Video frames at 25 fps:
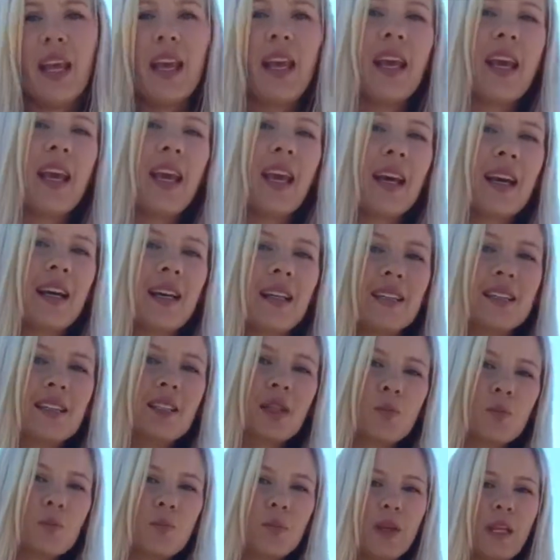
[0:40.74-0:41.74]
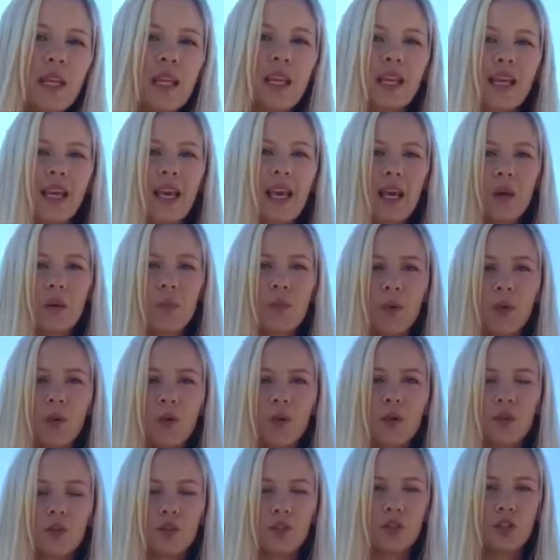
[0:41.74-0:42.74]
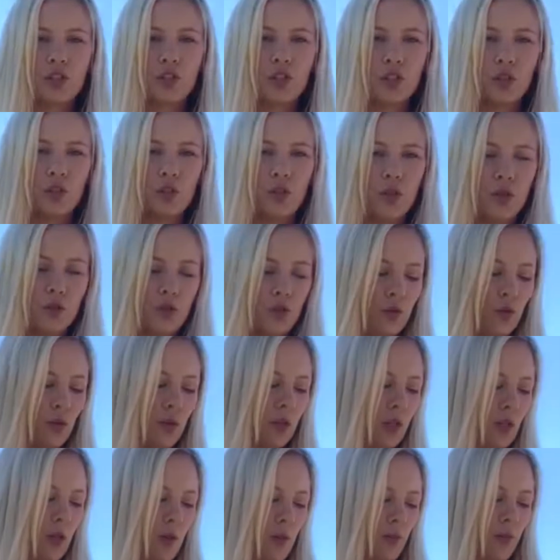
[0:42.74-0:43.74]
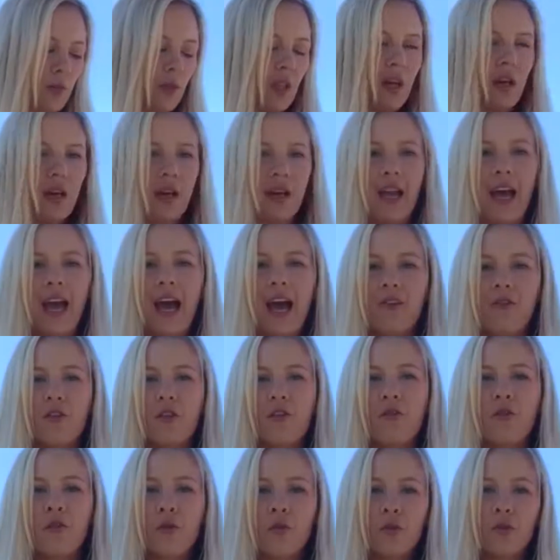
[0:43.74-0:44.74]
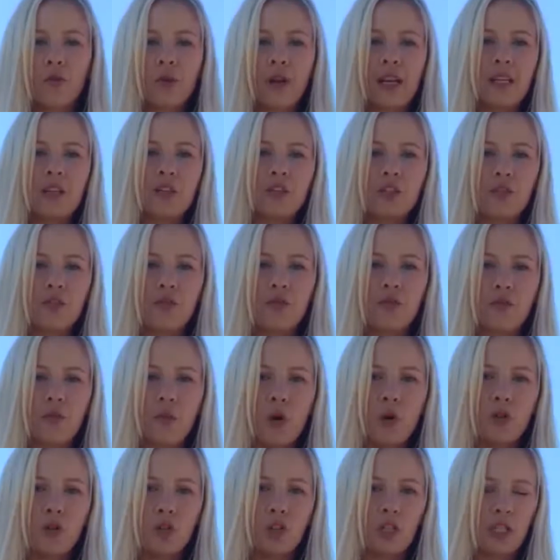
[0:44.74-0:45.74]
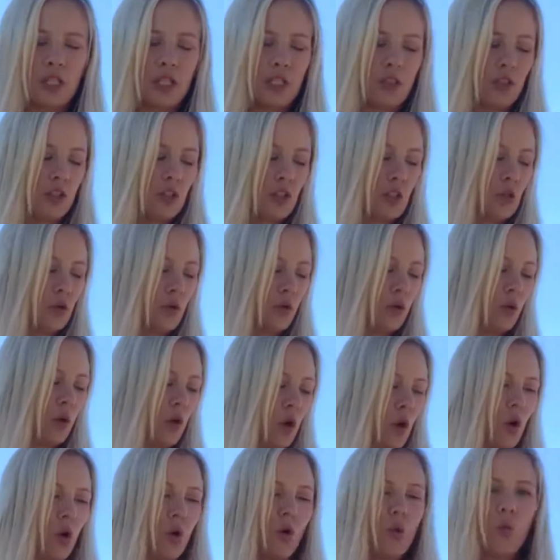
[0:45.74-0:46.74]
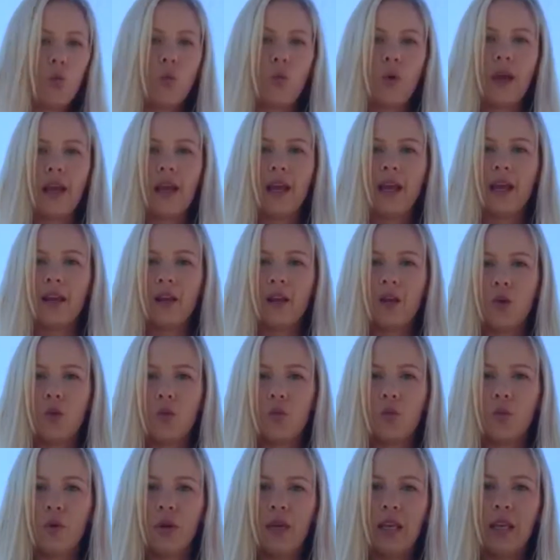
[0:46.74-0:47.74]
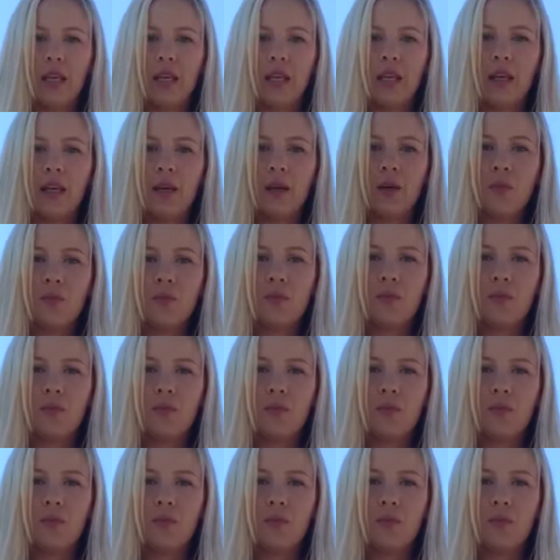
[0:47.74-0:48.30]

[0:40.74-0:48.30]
and being able to have a full range of motion. So when we